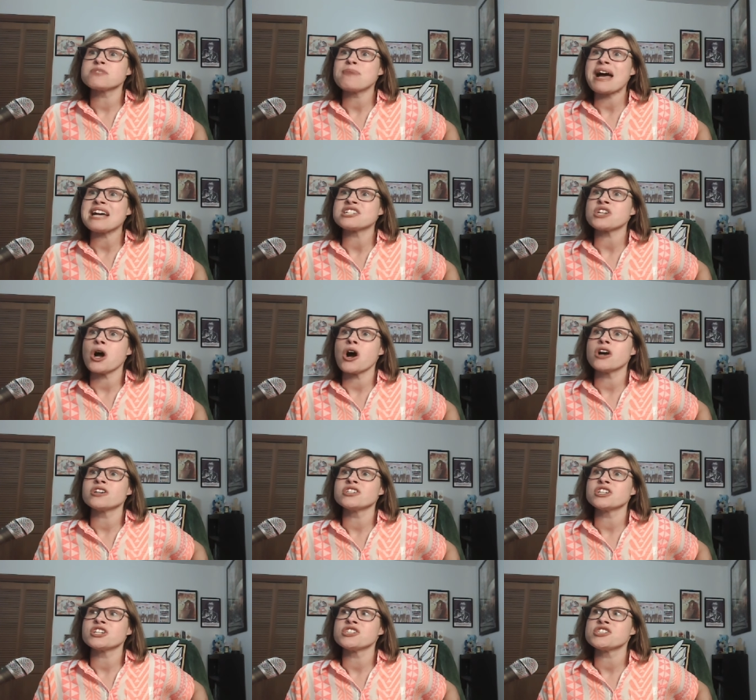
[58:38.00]
past
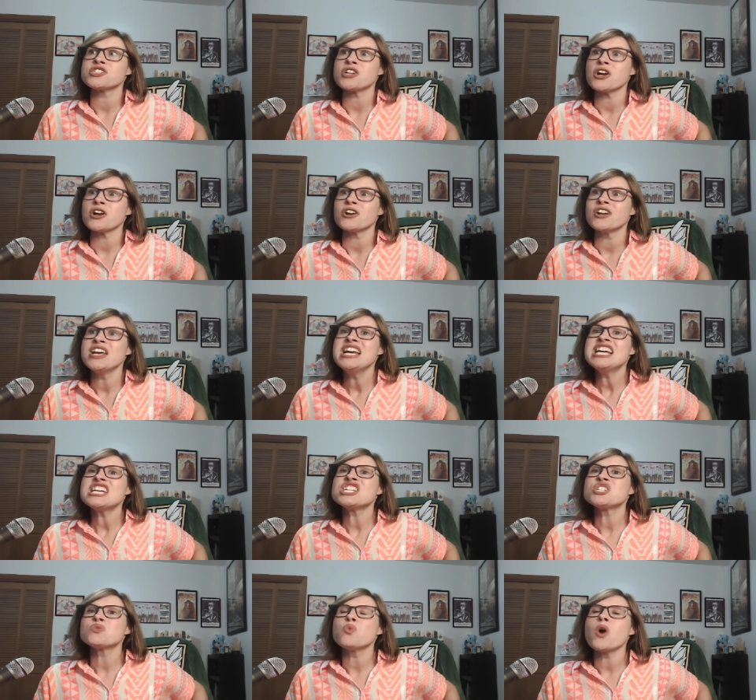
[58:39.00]
ardent concern,
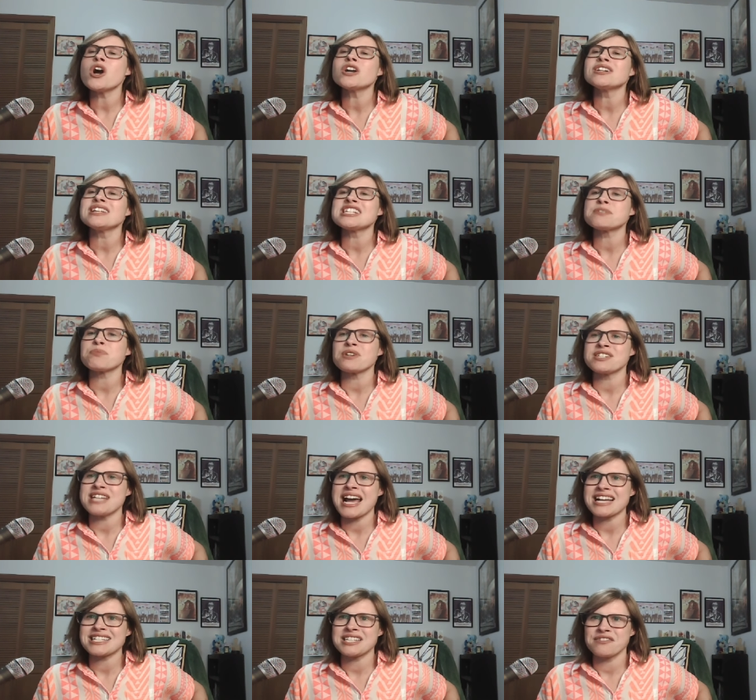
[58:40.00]
his wordless
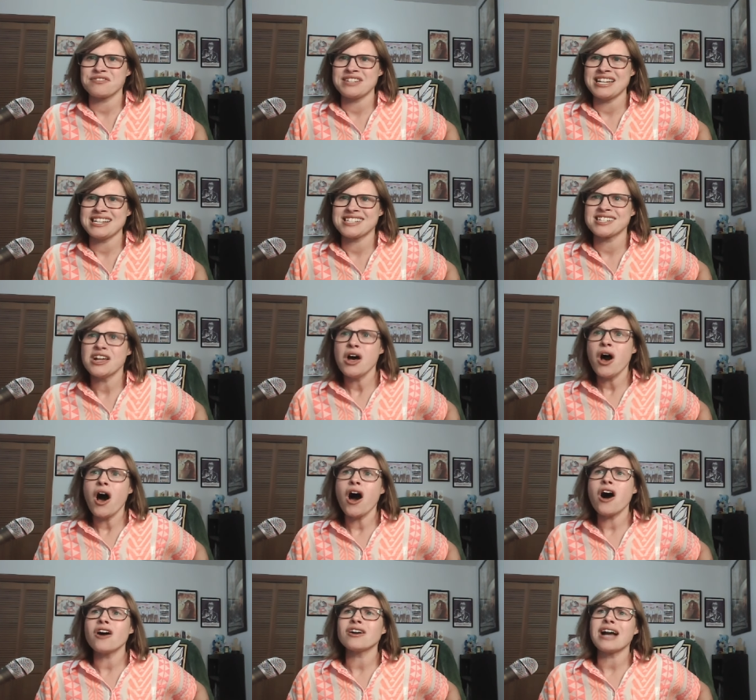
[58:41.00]
protectiveness,
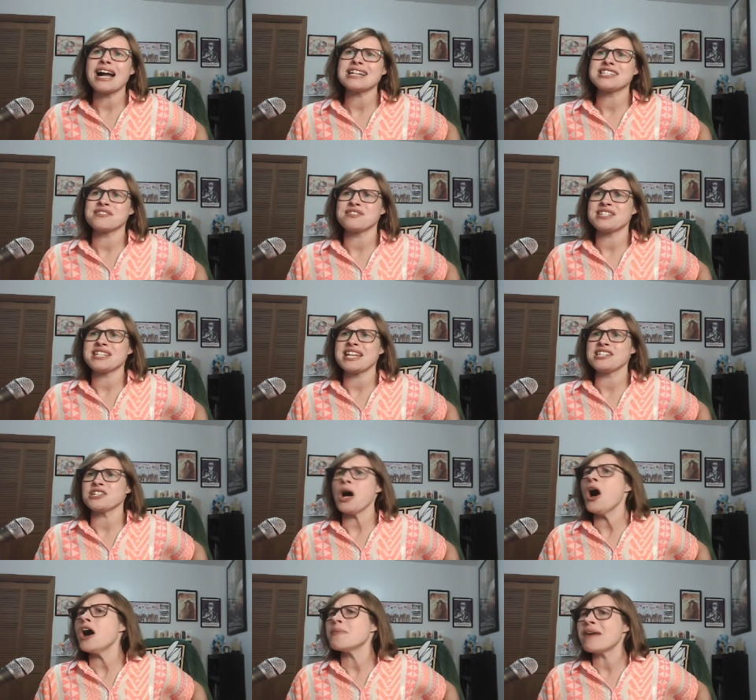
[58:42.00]
all kinds of scenes,
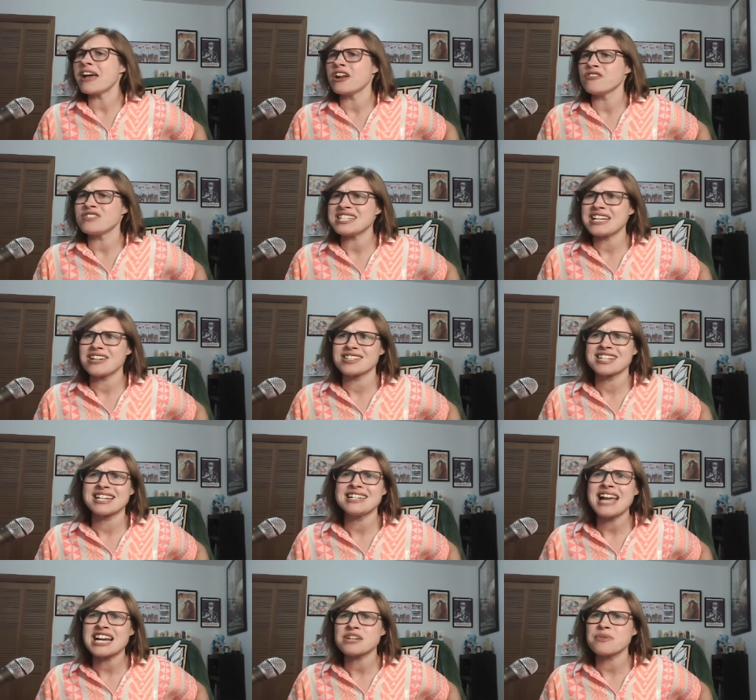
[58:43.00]
all manner of details
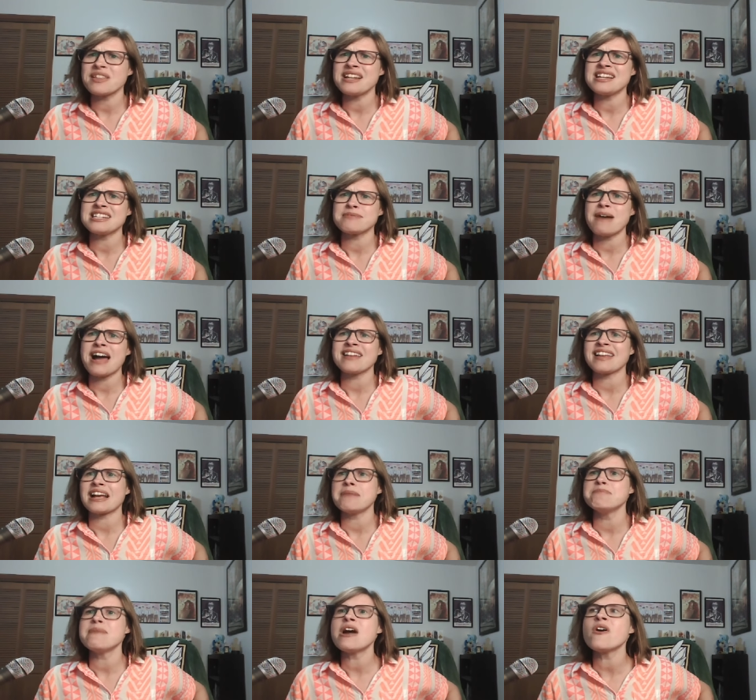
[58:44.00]
connected within his mind like
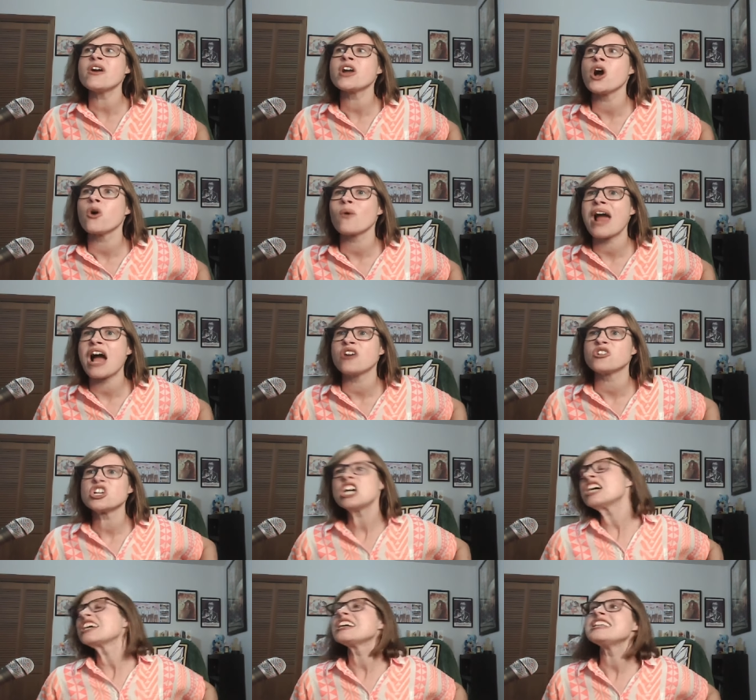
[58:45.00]
a merry-go-round,
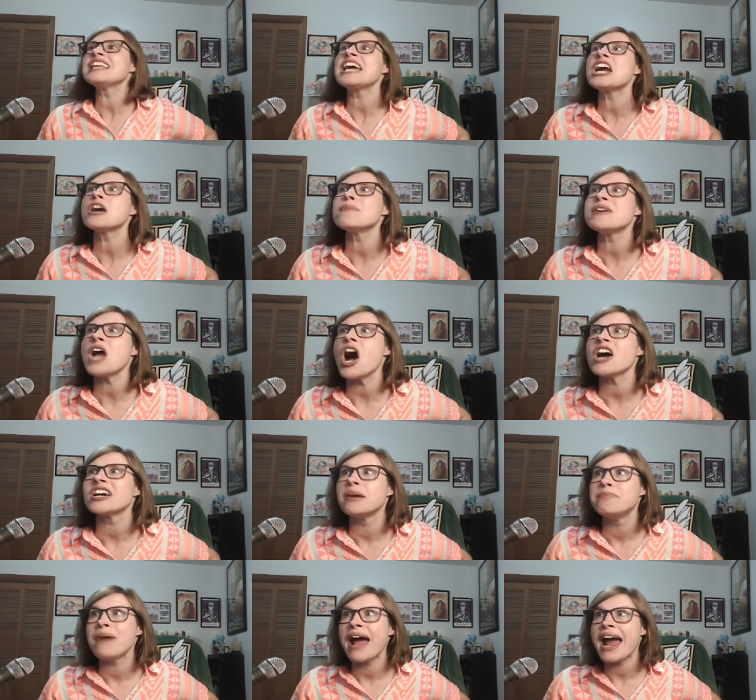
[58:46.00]
clear beyond
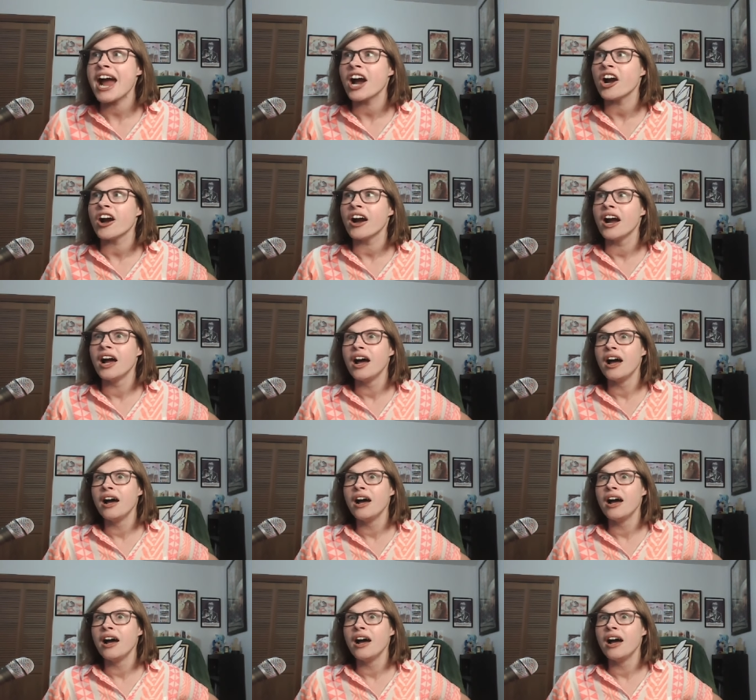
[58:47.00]
compare.